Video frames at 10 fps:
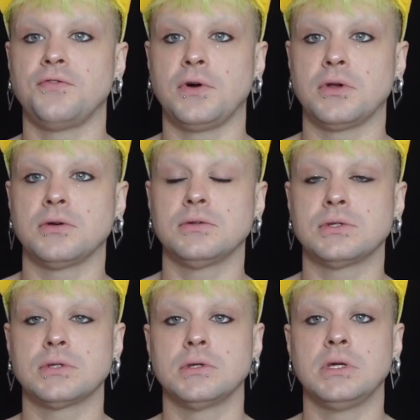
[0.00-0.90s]

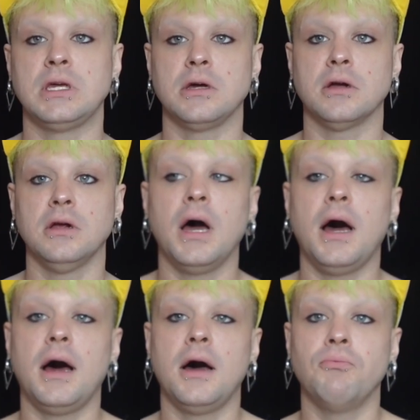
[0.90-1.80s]
photos here.
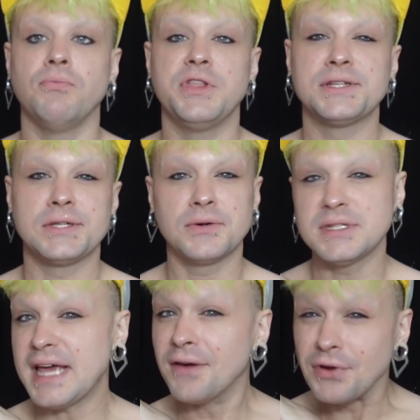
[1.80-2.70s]
This look
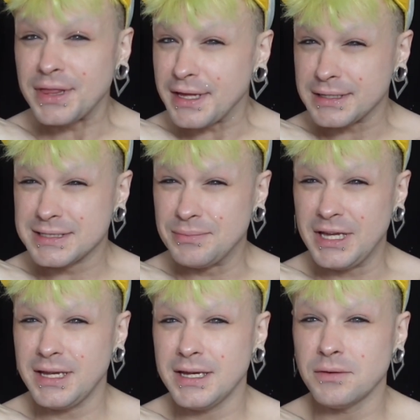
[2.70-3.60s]
was everything to
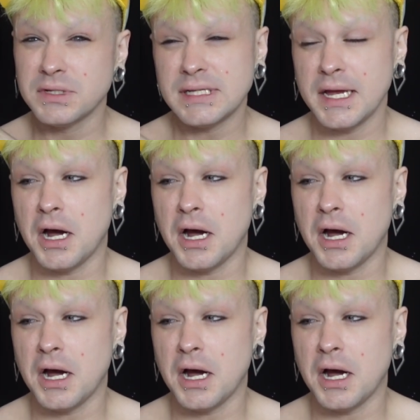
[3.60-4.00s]
me. It was like